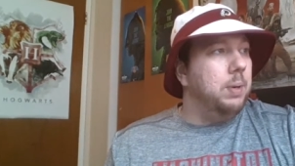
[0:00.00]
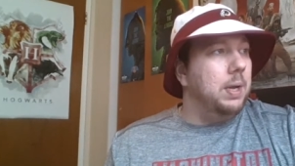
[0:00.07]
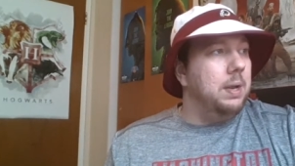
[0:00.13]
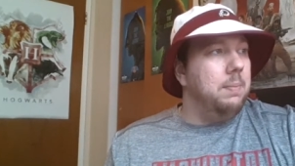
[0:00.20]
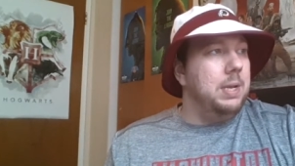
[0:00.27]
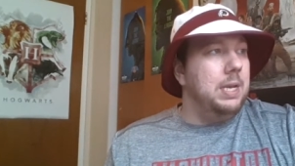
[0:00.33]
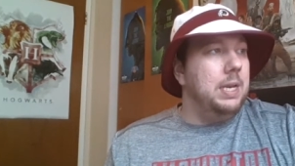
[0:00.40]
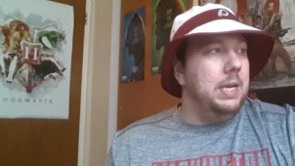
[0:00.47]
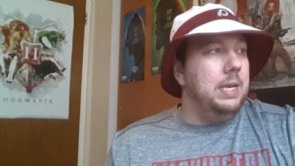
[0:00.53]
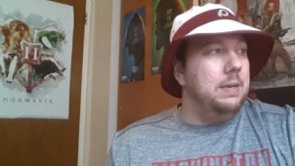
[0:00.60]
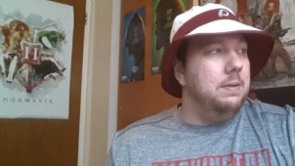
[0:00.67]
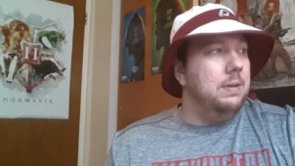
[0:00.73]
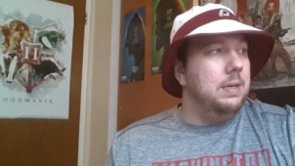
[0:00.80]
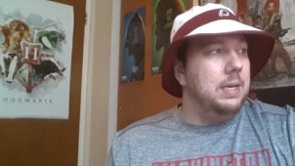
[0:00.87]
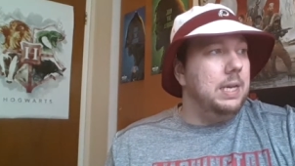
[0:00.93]
I mean,
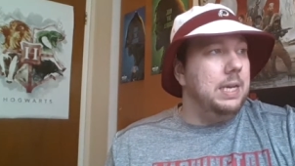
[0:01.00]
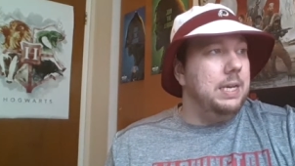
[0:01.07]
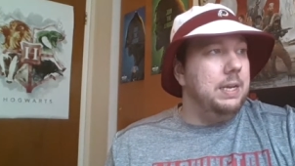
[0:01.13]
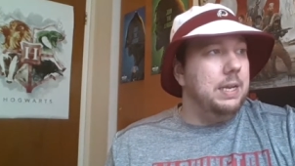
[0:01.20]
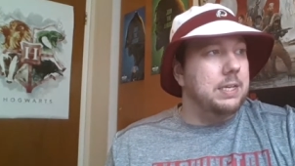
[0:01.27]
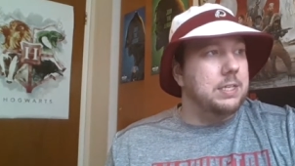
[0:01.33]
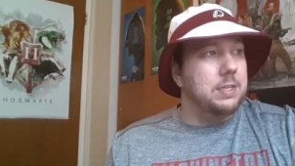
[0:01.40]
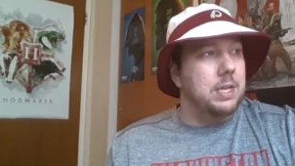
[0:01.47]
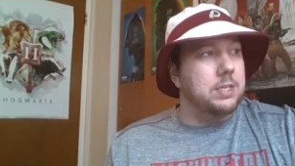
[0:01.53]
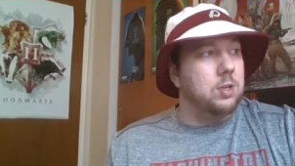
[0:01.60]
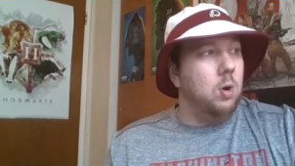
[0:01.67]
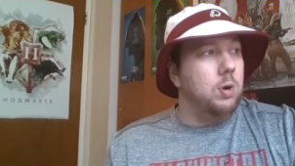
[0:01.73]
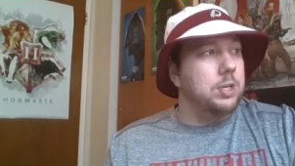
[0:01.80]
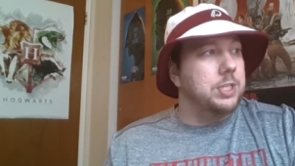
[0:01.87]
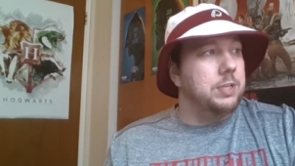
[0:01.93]
he is
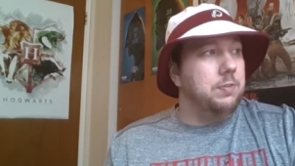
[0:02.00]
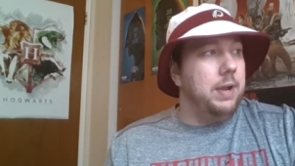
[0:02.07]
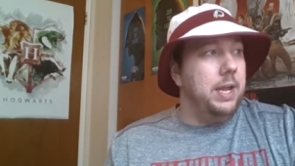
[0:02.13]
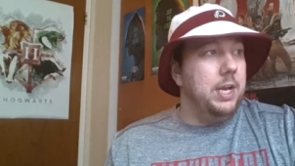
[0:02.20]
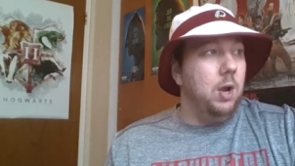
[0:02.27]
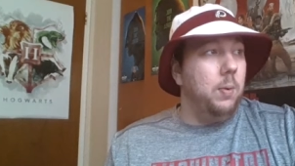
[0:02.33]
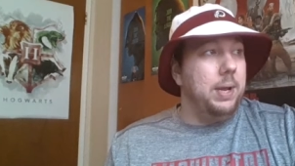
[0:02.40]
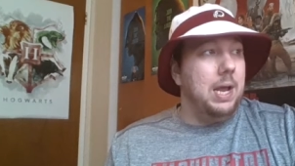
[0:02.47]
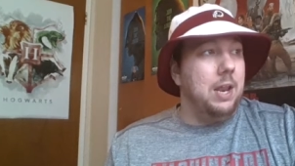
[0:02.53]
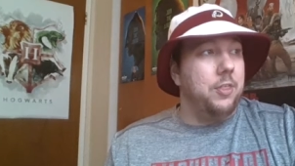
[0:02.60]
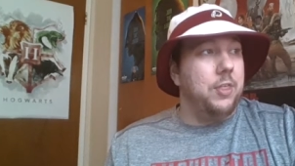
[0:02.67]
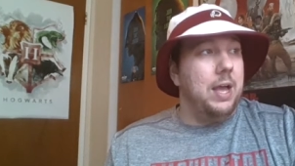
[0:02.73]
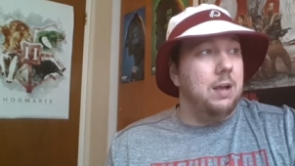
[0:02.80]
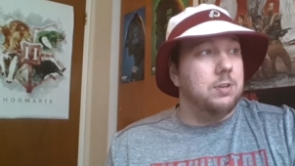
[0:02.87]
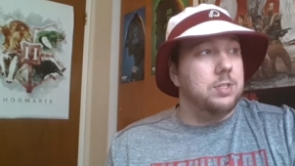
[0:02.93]
as hard as he ran. He only
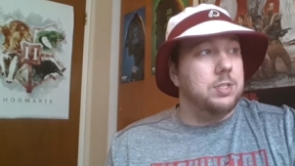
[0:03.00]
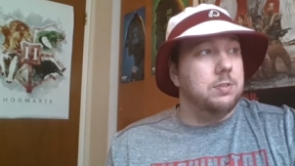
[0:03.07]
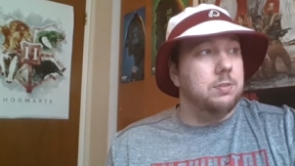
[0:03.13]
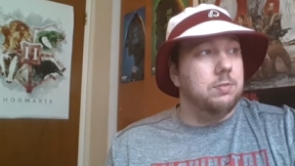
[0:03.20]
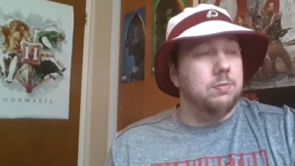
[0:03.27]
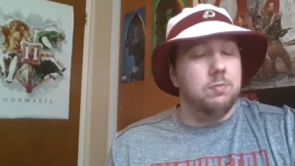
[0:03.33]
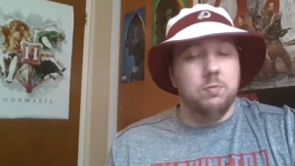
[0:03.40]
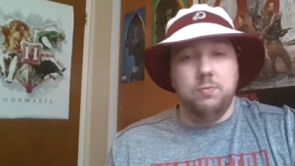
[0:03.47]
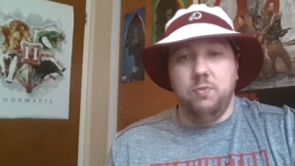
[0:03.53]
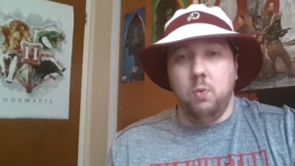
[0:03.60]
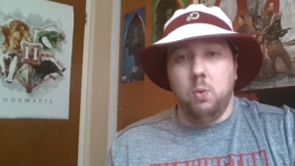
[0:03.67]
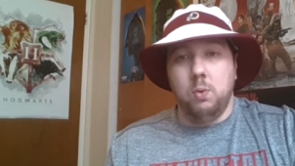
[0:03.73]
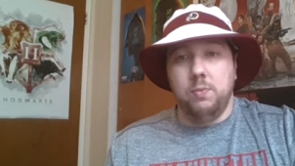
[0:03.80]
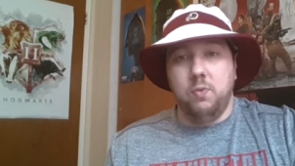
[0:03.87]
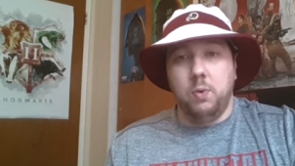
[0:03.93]
got
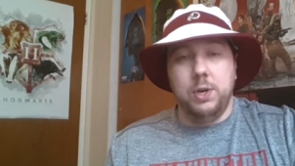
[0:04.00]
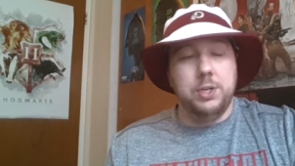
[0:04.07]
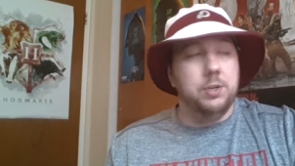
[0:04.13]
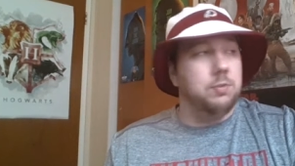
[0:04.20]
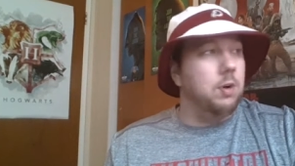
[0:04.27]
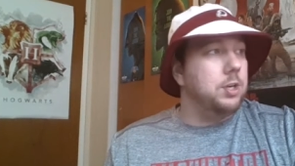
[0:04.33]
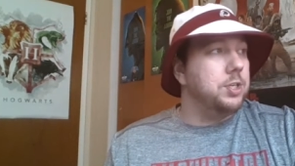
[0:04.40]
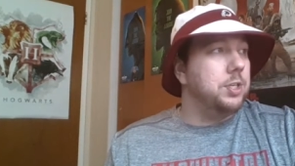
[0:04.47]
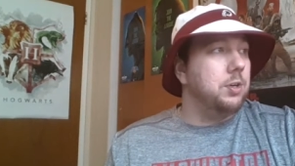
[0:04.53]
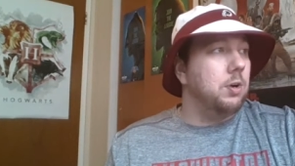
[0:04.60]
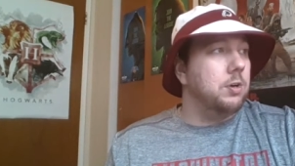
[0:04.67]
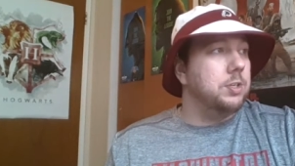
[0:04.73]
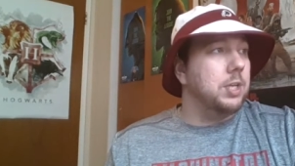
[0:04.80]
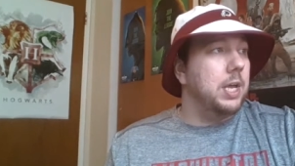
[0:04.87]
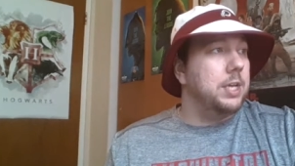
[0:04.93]
1,042 rushing
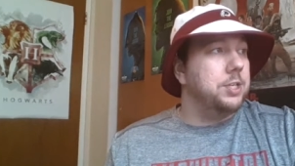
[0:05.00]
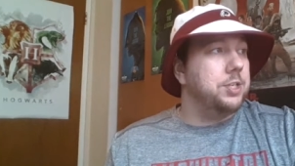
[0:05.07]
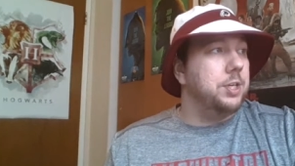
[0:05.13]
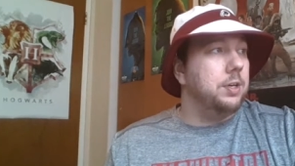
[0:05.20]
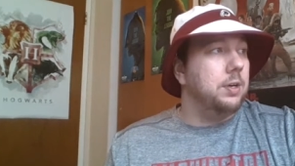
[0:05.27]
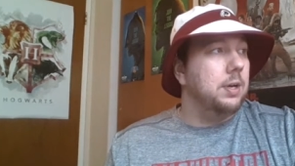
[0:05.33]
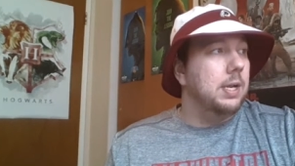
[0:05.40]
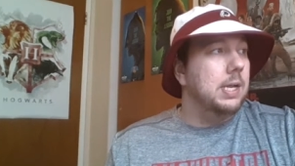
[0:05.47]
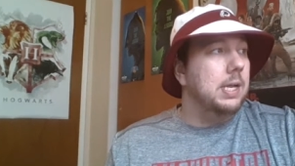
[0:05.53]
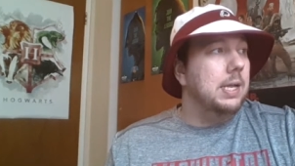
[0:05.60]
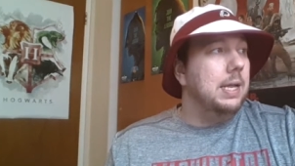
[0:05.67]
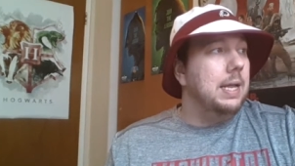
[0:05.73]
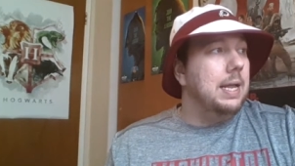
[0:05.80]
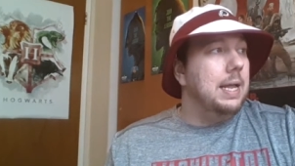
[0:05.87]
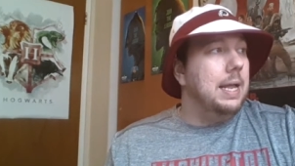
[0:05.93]
yards last year,
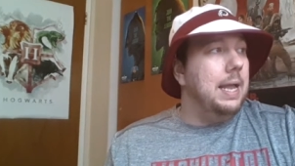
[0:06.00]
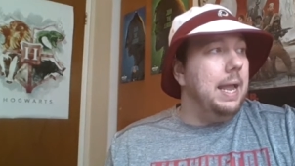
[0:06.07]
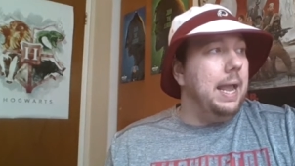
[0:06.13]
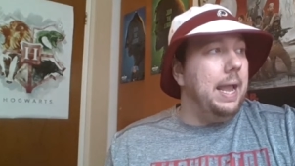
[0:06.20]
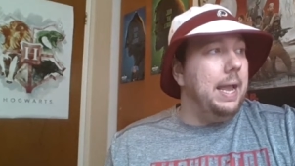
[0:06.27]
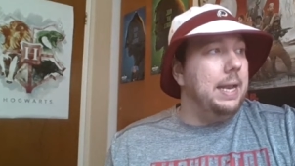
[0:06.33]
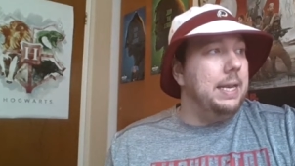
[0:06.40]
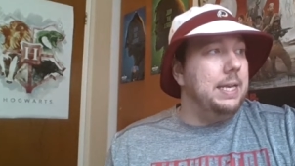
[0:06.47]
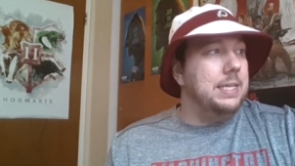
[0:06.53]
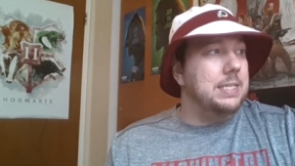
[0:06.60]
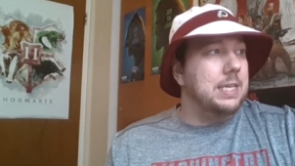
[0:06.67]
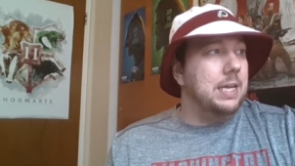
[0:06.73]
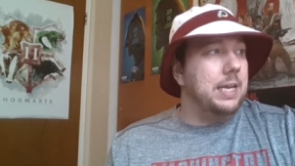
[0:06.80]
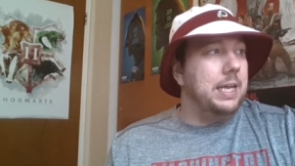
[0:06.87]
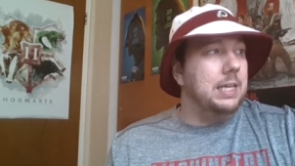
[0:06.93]
and
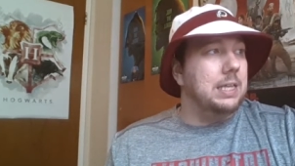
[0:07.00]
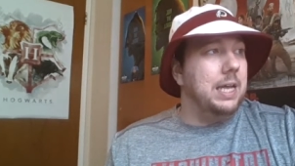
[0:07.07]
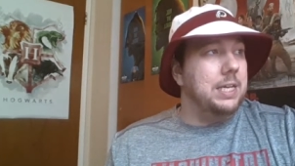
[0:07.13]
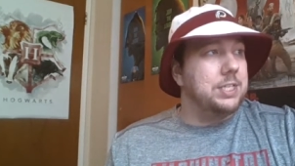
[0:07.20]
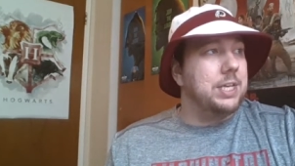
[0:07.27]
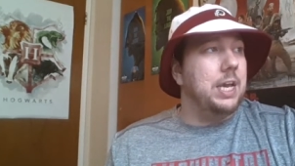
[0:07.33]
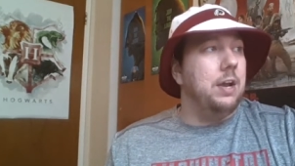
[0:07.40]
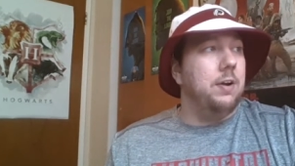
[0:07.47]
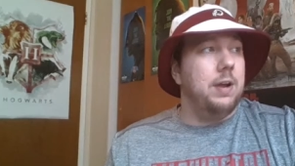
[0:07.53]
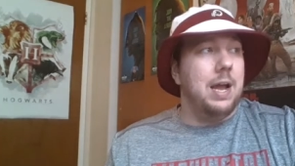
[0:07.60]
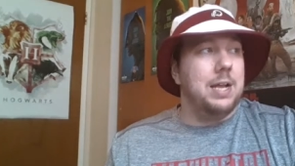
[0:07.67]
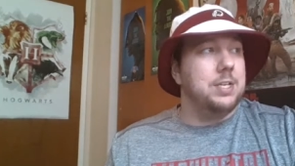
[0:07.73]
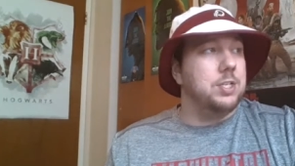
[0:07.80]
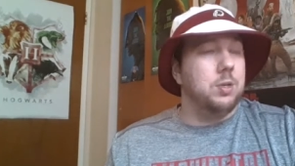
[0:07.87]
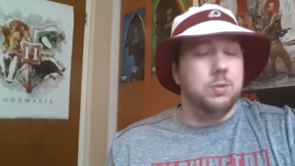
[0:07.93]
he's going to get less
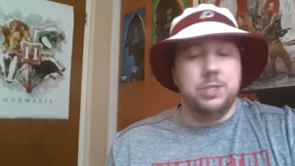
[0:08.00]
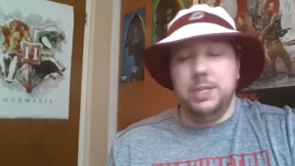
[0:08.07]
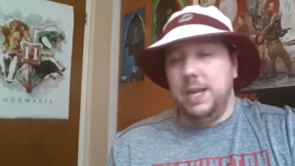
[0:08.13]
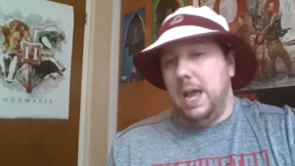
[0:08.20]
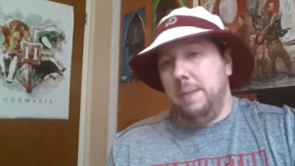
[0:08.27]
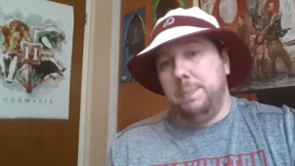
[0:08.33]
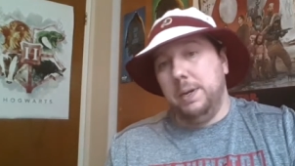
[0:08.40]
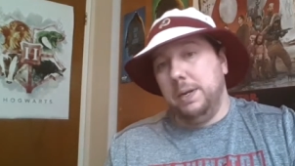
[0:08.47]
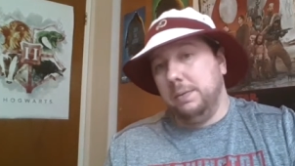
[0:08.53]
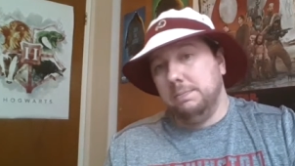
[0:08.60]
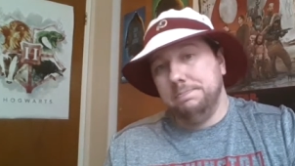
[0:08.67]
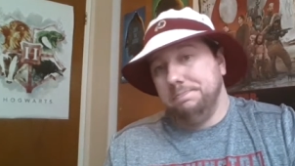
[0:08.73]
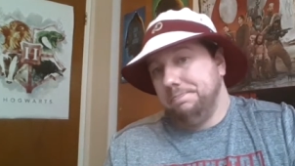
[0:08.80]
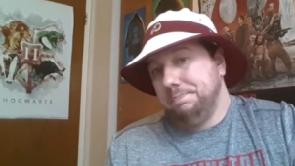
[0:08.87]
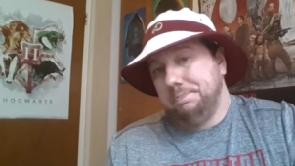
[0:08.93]
carry. I just don't see it happening.